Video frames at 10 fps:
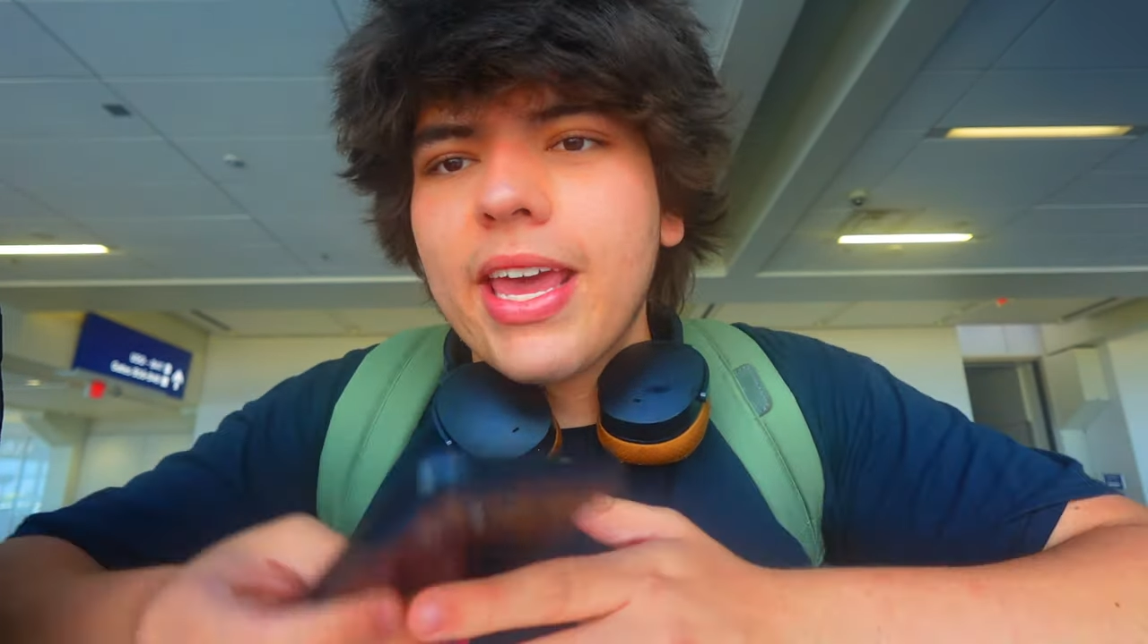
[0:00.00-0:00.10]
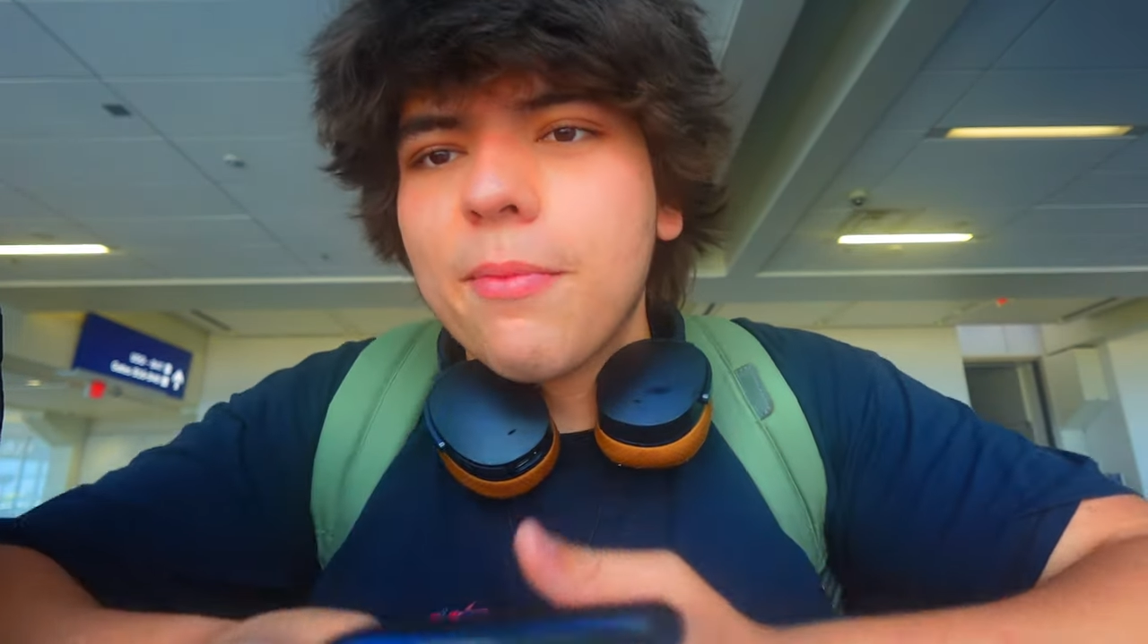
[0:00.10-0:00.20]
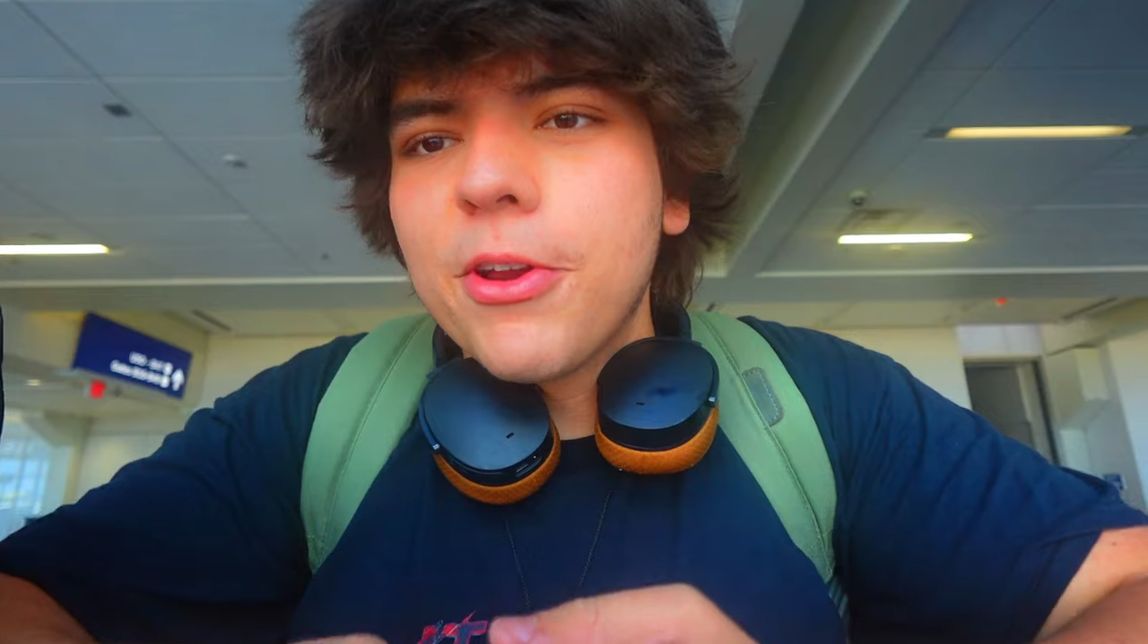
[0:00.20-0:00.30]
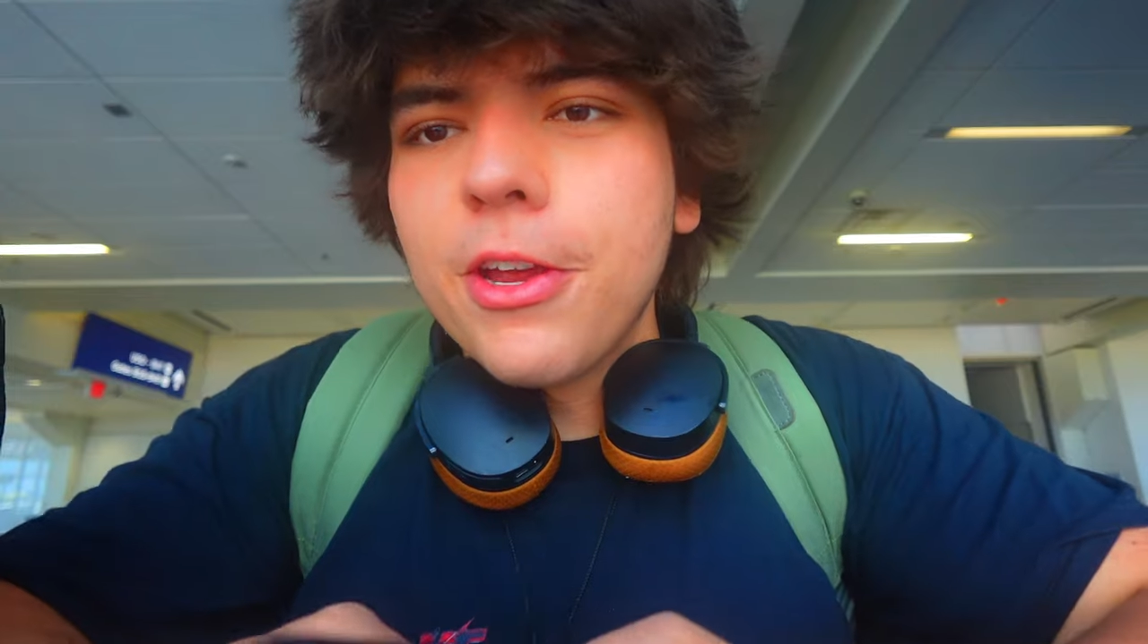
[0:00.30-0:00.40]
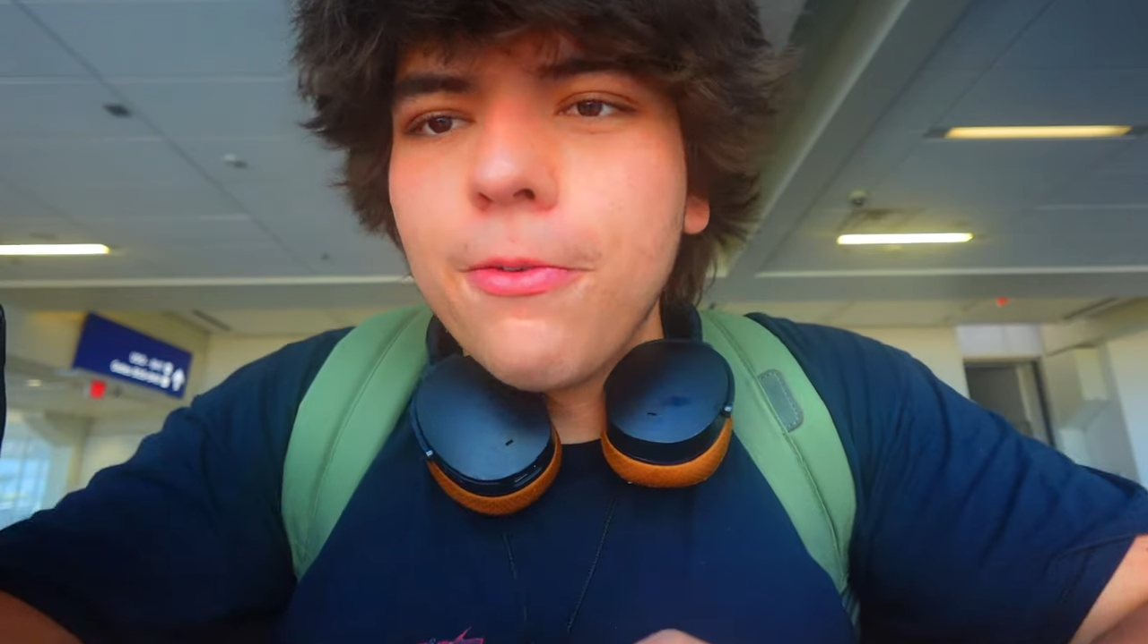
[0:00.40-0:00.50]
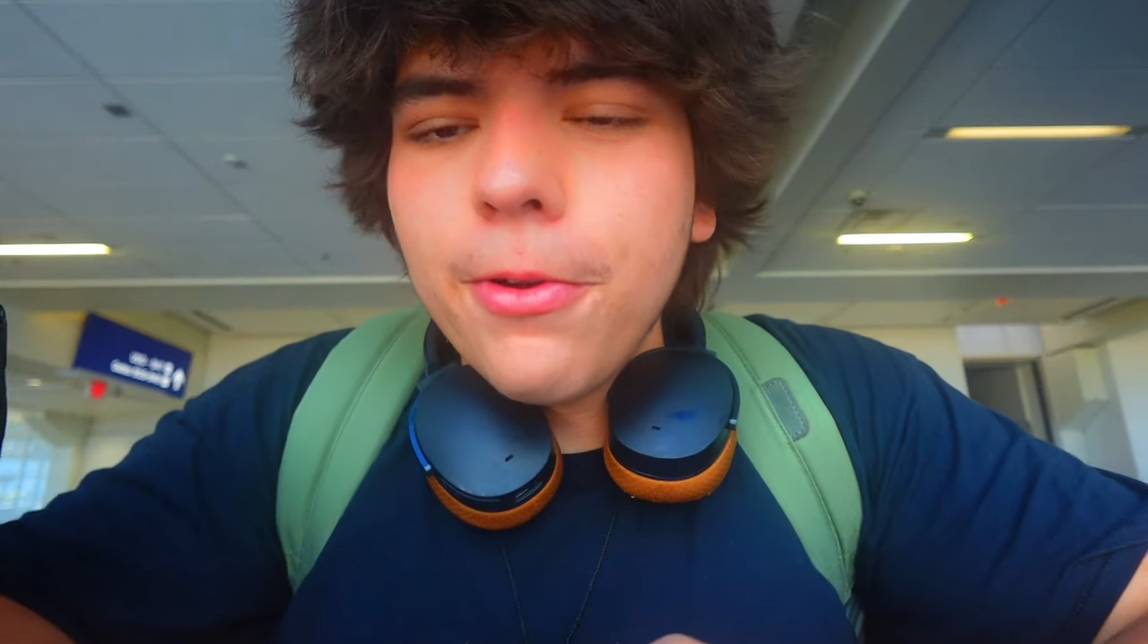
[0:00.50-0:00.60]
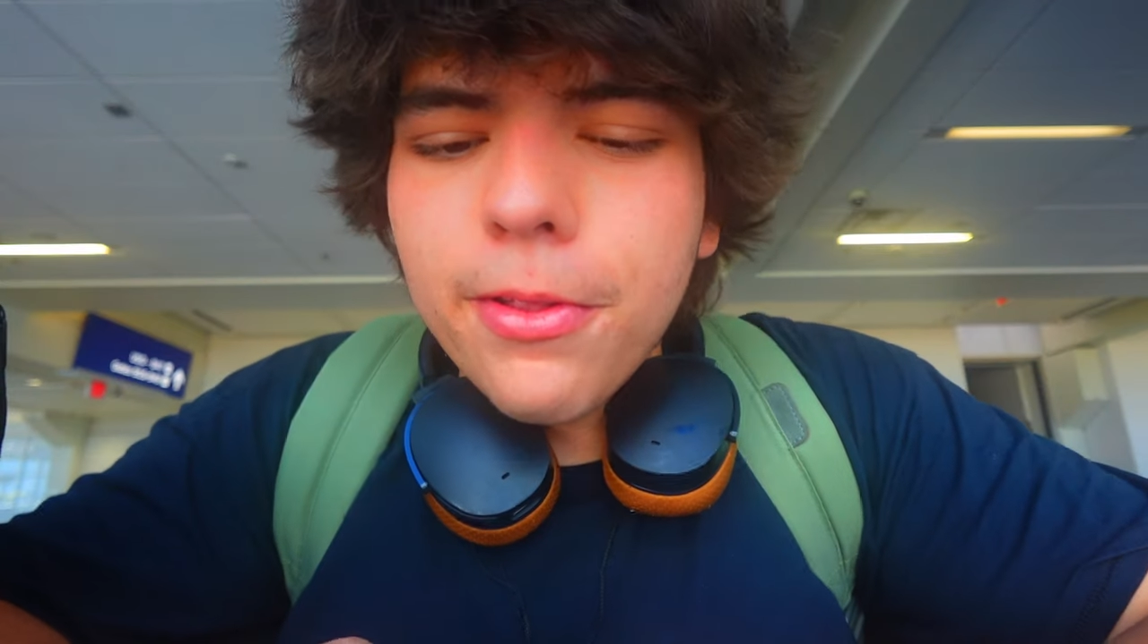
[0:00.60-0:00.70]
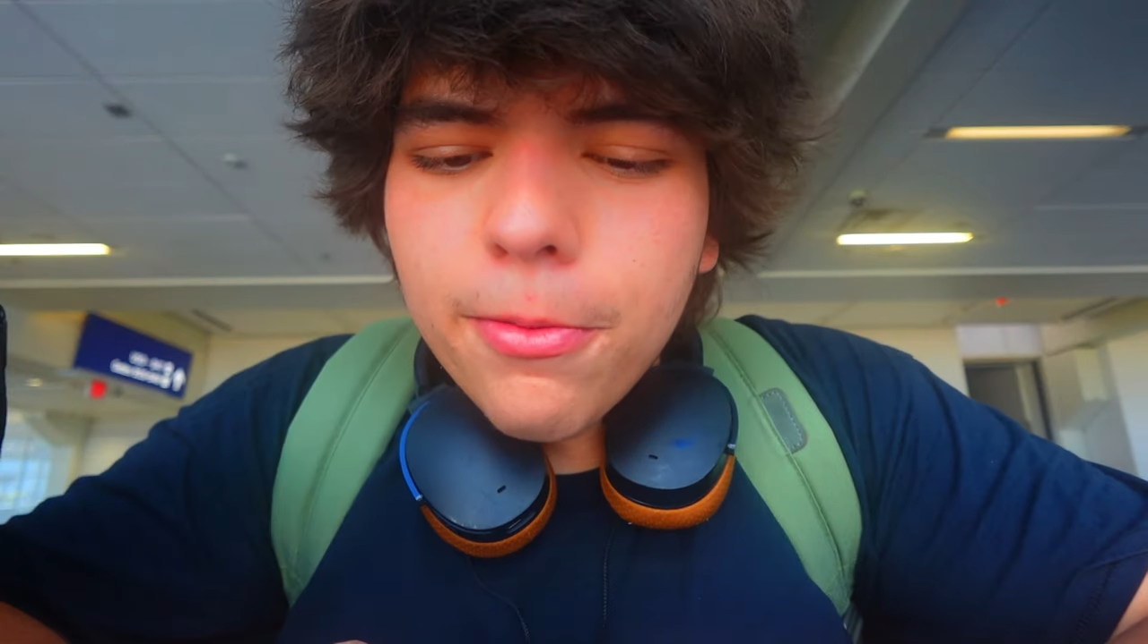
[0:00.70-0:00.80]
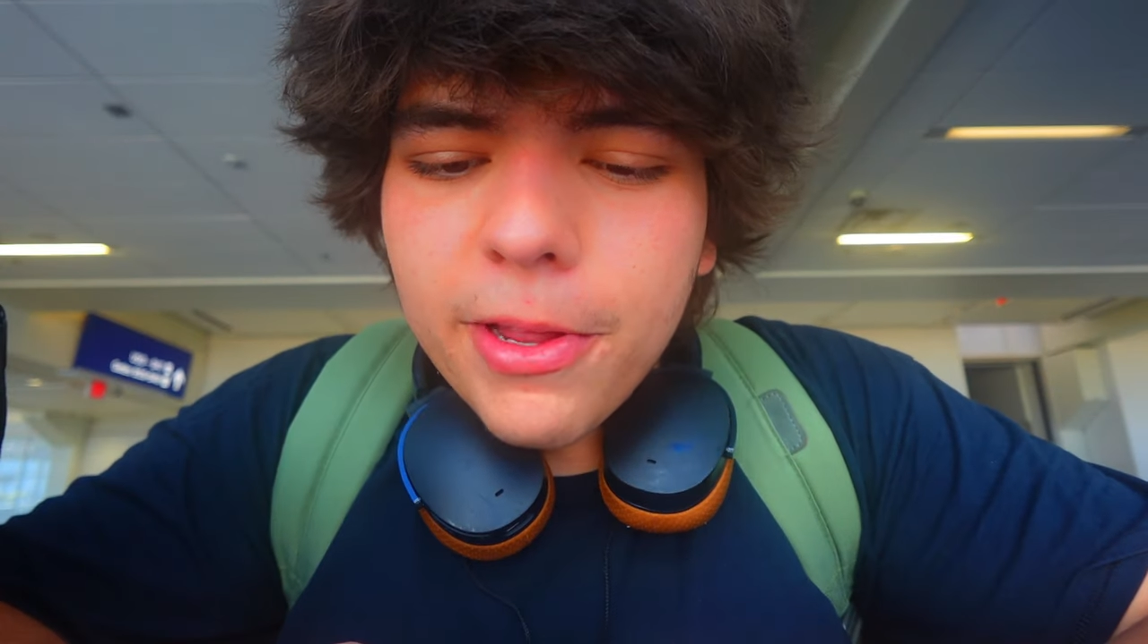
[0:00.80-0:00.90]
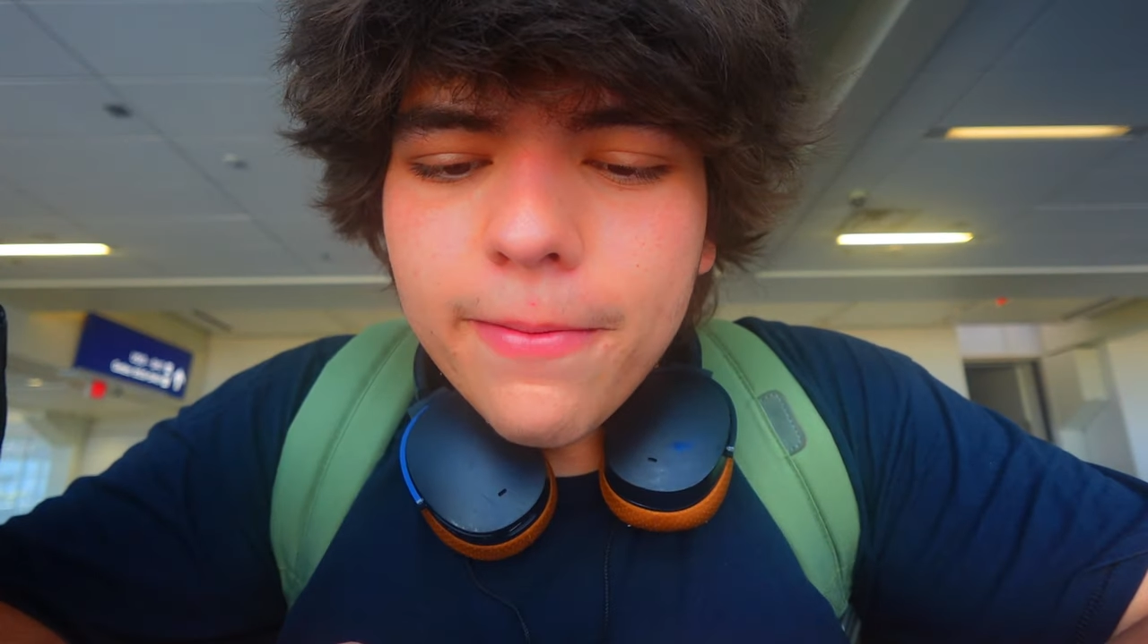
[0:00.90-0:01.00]
camera here for a
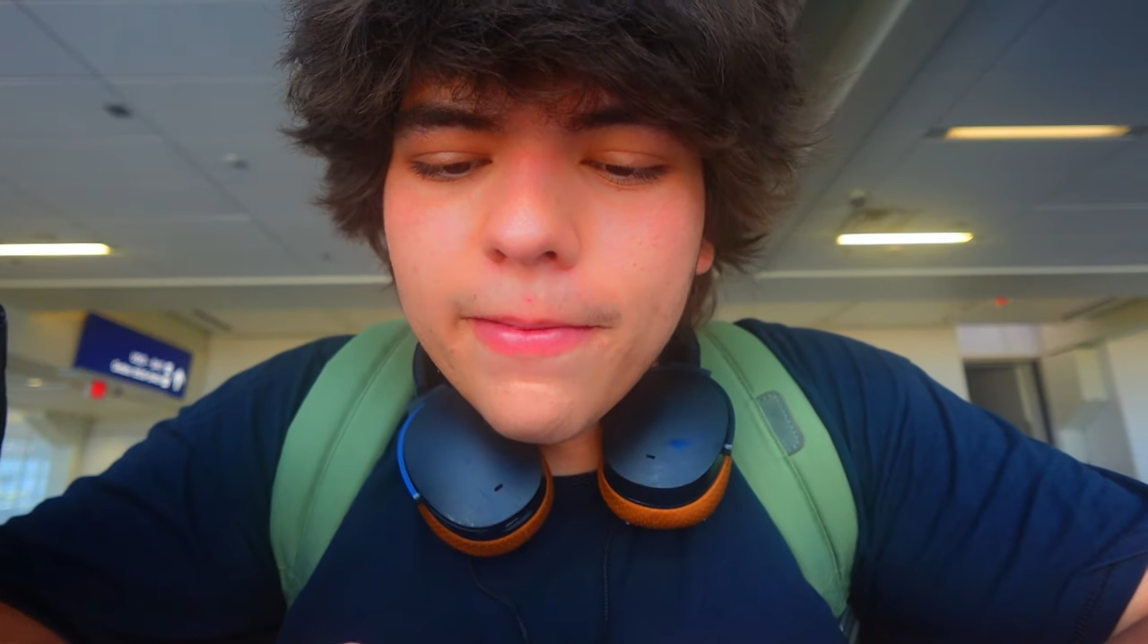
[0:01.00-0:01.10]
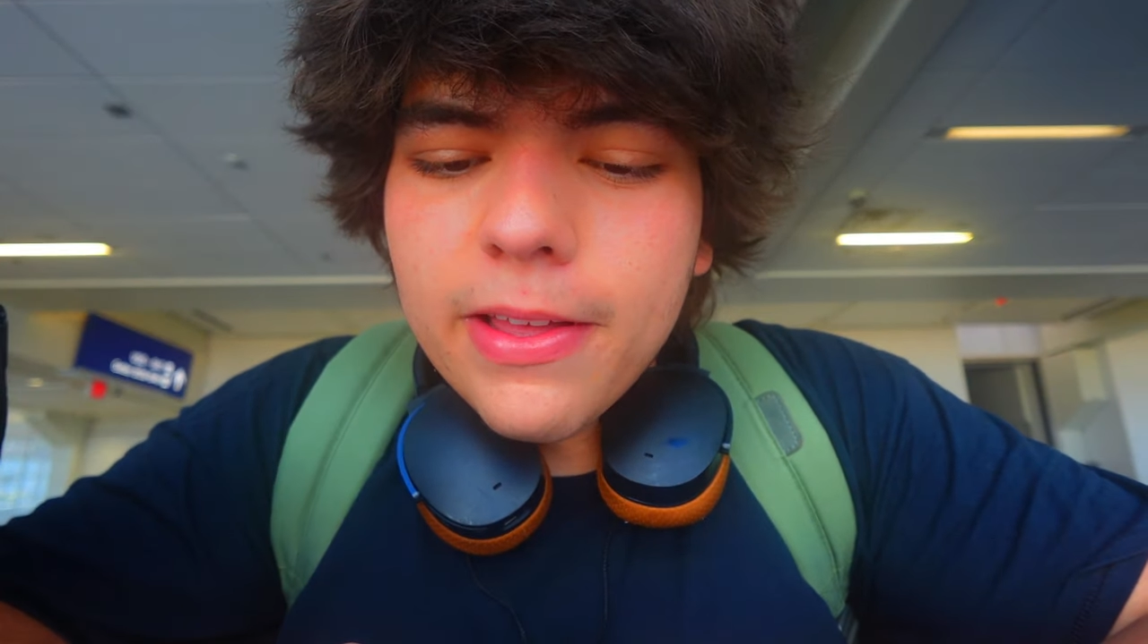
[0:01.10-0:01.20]
little bit